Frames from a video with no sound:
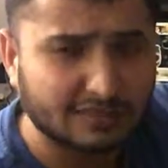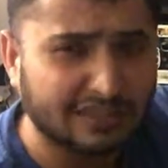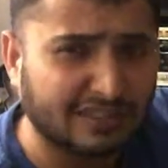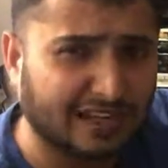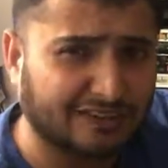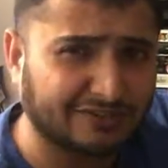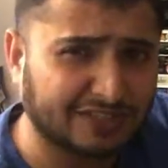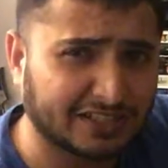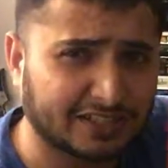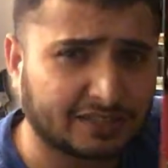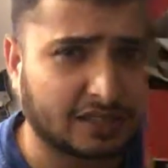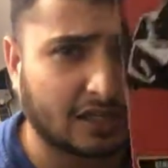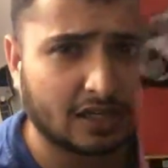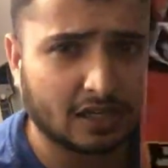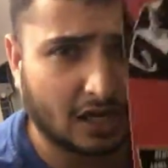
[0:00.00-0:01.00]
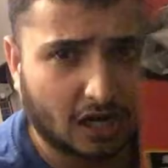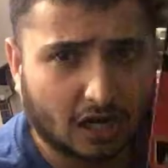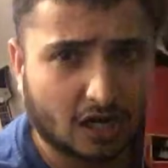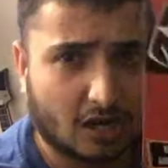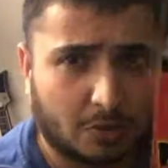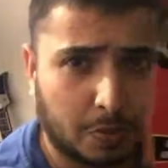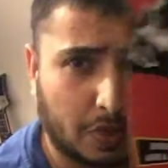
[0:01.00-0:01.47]
And I've seen a
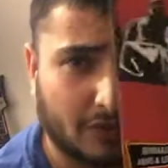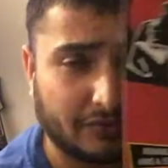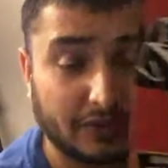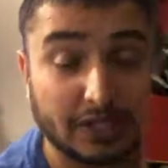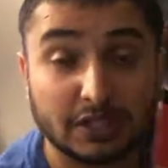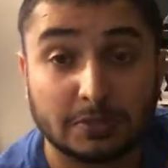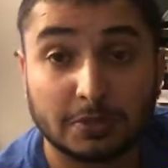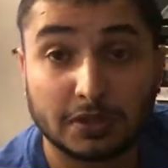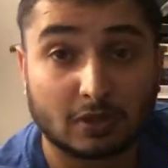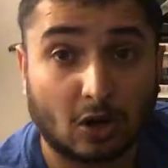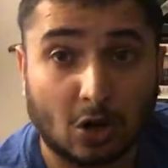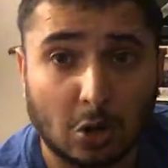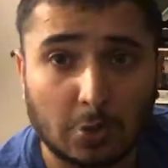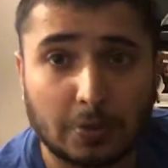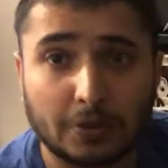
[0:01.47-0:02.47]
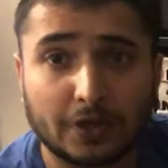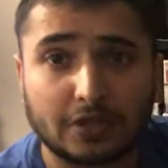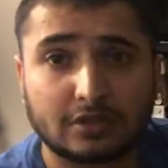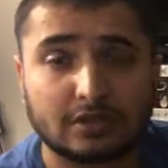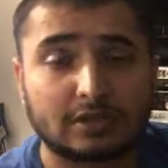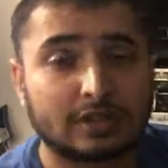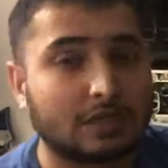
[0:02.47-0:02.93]
couple of these being
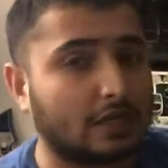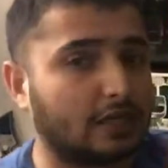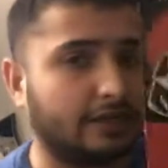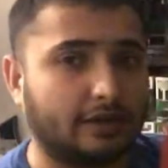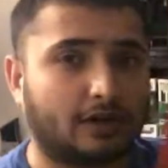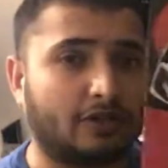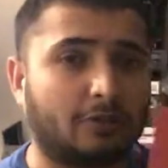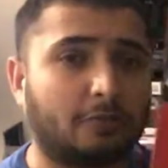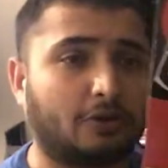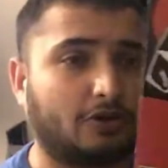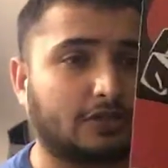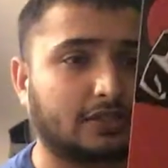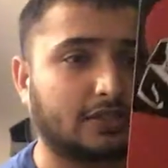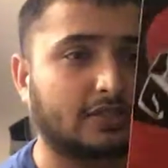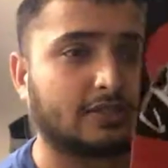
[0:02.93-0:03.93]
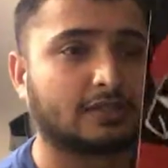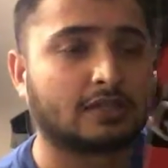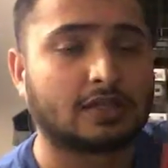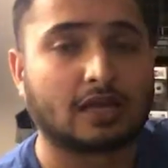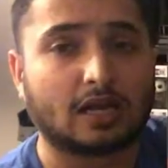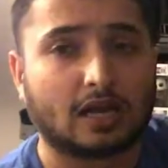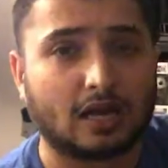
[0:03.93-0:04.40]
opened in other boxes.
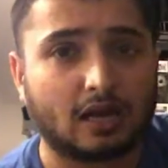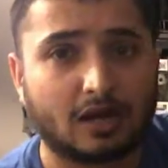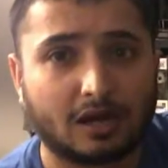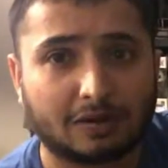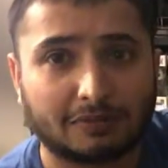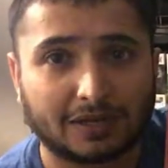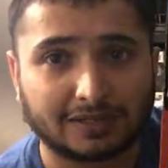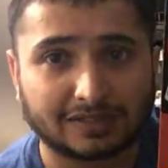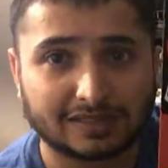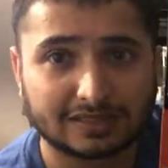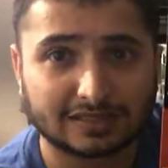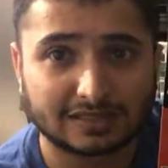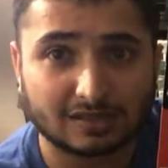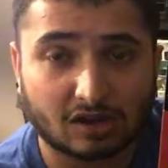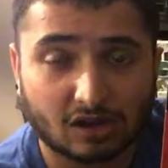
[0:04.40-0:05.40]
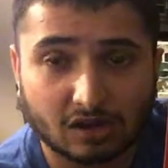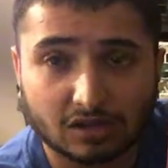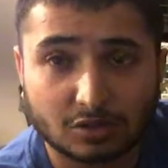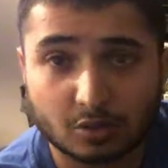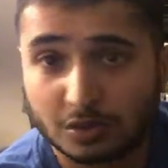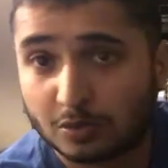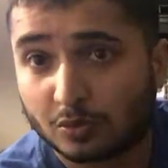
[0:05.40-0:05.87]
And this is a Harley
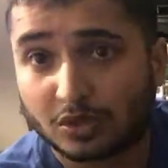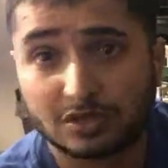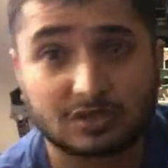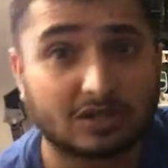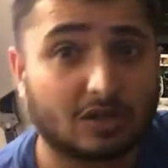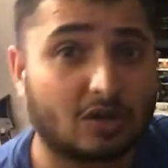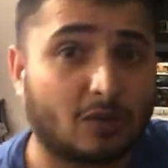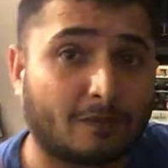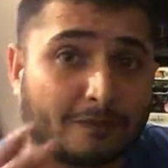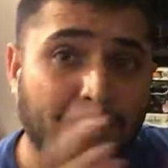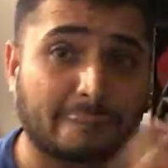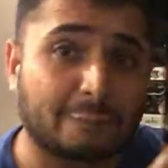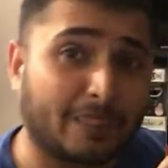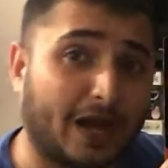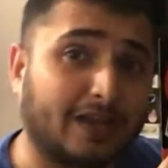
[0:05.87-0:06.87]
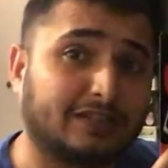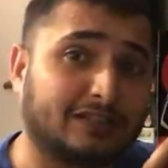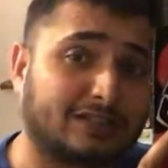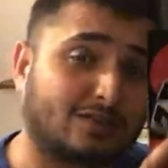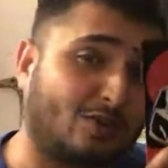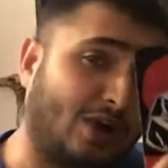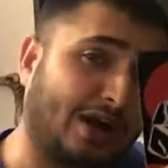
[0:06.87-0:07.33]
Quinn one, so that
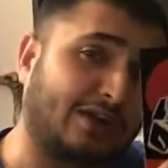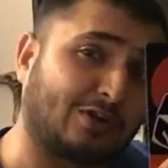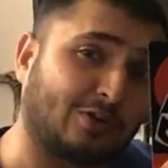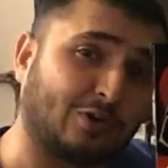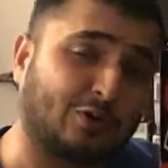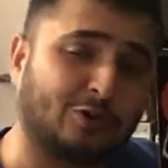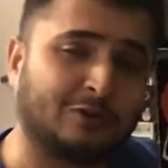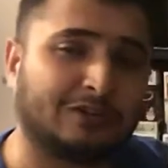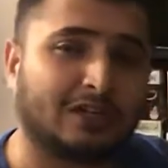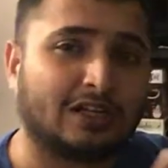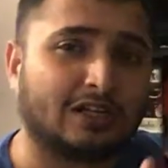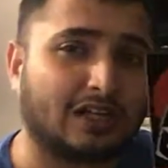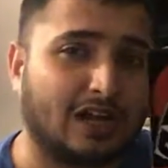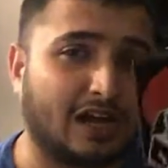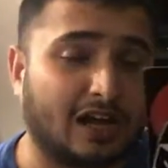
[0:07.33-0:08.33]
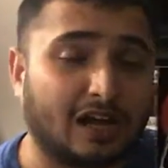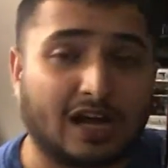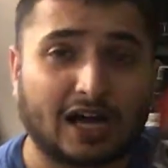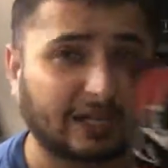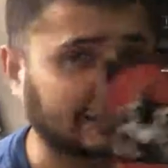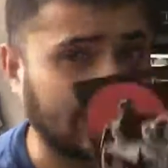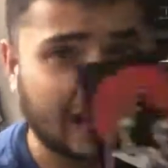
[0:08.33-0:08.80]
is quite cool.
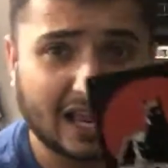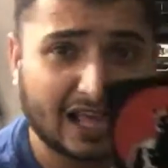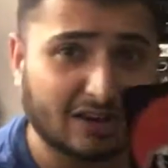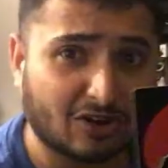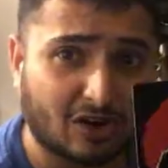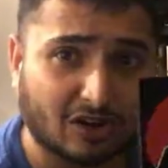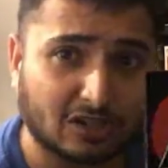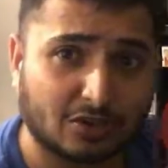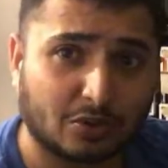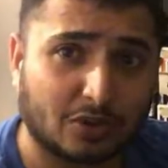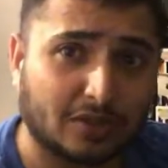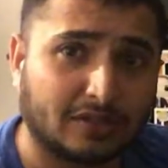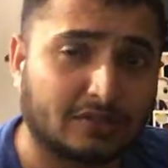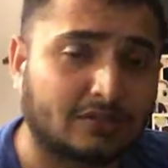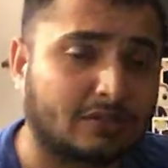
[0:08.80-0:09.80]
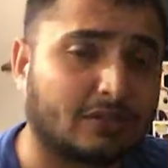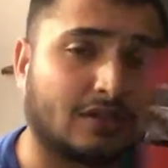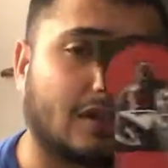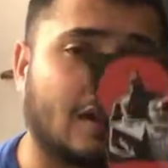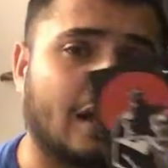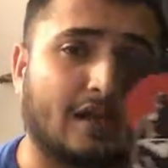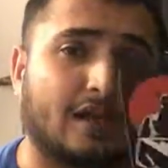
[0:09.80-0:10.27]
I like Harley Quinn,
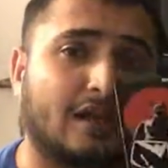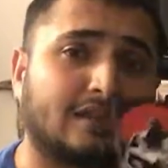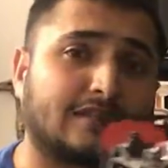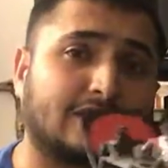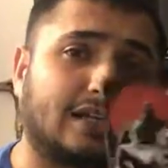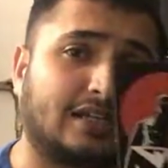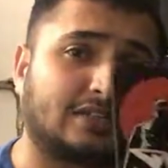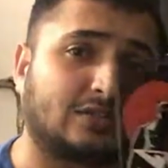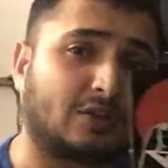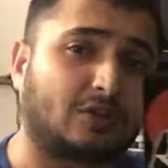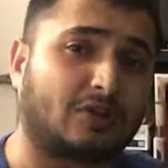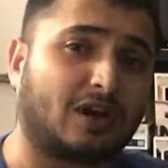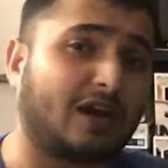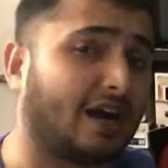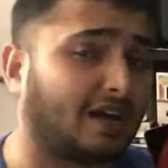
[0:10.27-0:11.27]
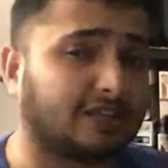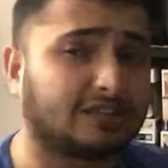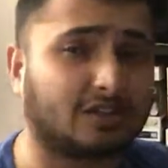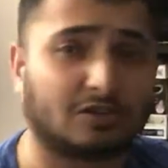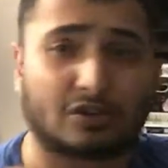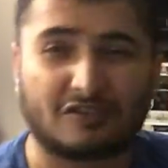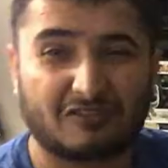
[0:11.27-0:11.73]
so that's all right. I
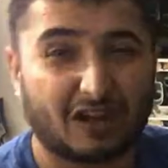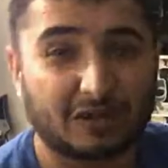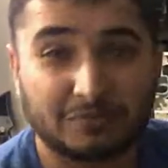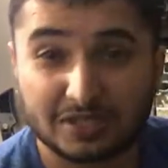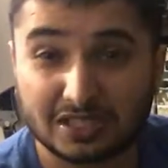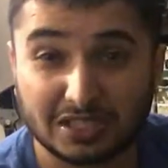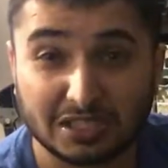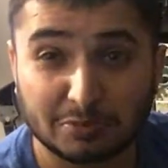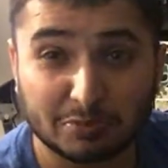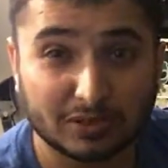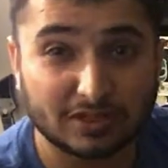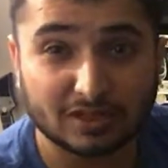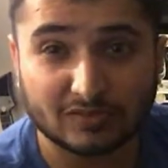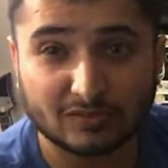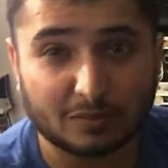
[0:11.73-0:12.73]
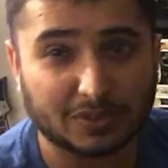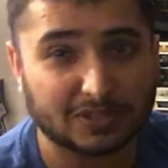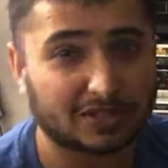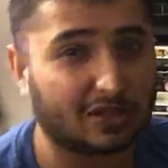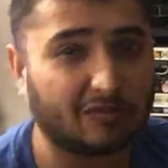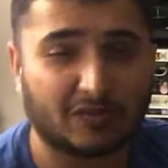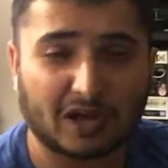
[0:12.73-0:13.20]
don't know if I'll be keeping this for
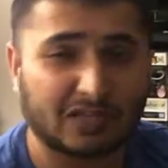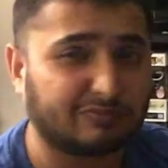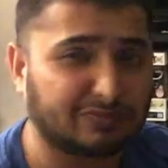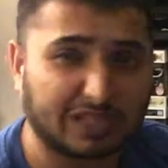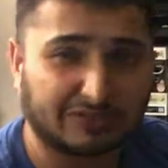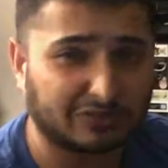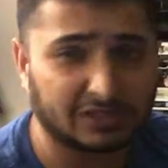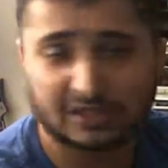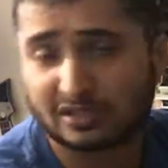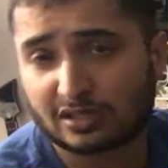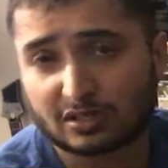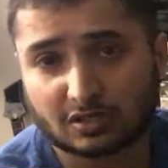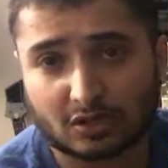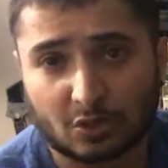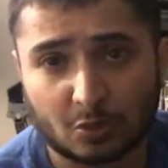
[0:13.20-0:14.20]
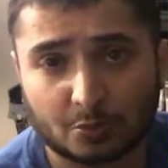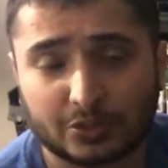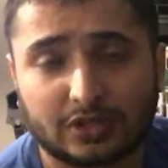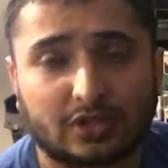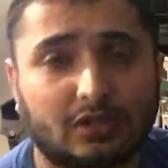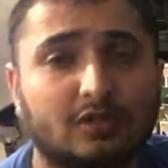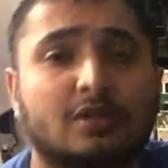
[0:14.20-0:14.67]
myself. I'm definitely not gonna
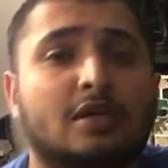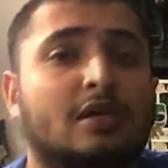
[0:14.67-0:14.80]
open it.